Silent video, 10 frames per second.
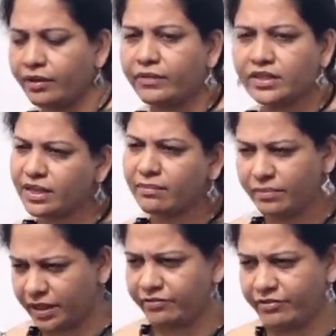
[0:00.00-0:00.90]
with some
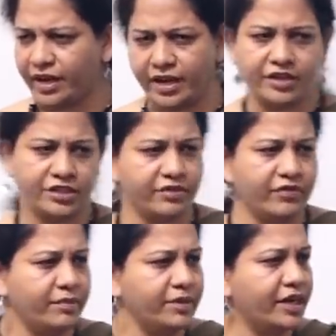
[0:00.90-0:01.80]
bit of variation
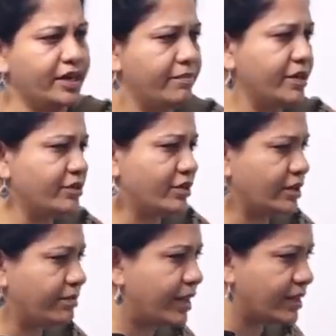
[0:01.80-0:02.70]
will be there based on
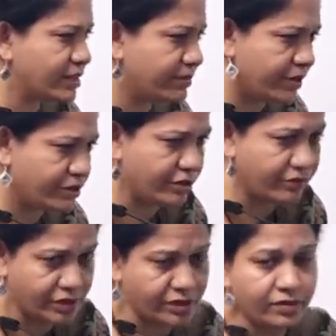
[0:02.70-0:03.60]
the participation of
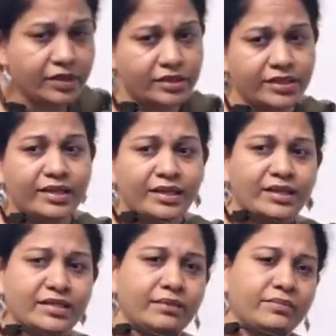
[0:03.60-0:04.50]
the students. See,
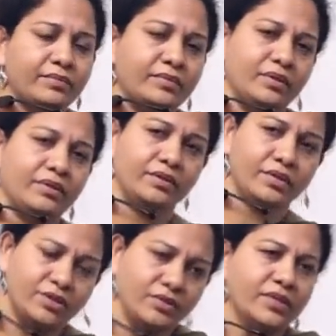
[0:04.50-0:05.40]
some, uh, the
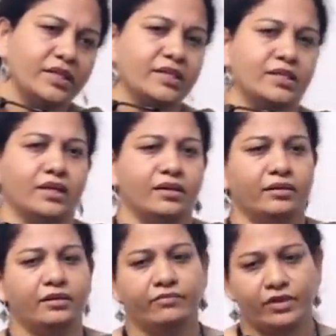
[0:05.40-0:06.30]
student uh,
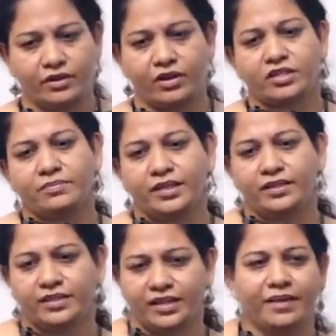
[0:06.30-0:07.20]
will not be
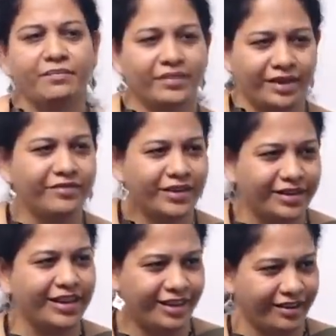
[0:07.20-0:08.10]
the same every
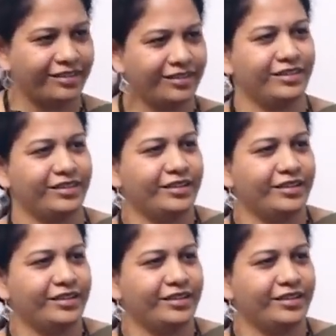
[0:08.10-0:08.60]
day. No?